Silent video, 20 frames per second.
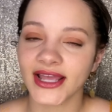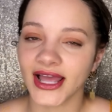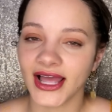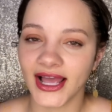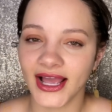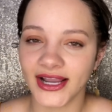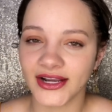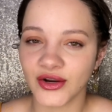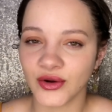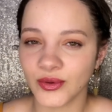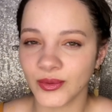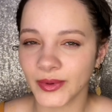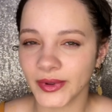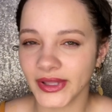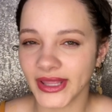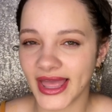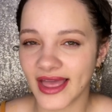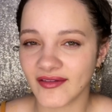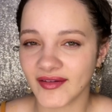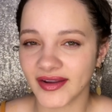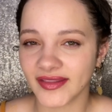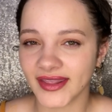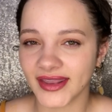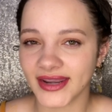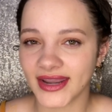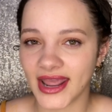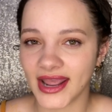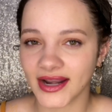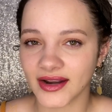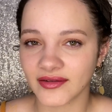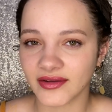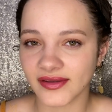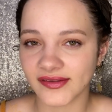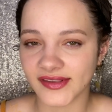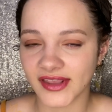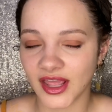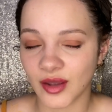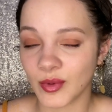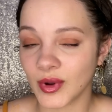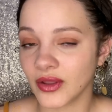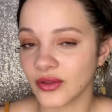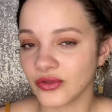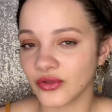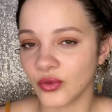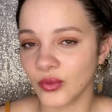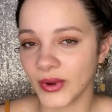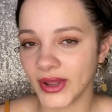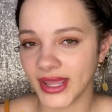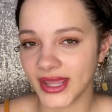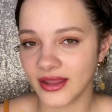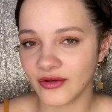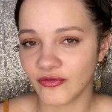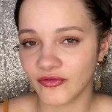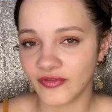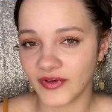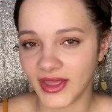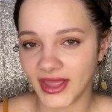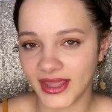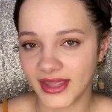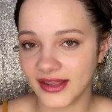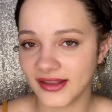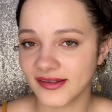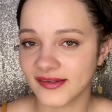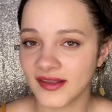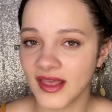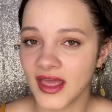I don't really have anything negative to say about the way it fades.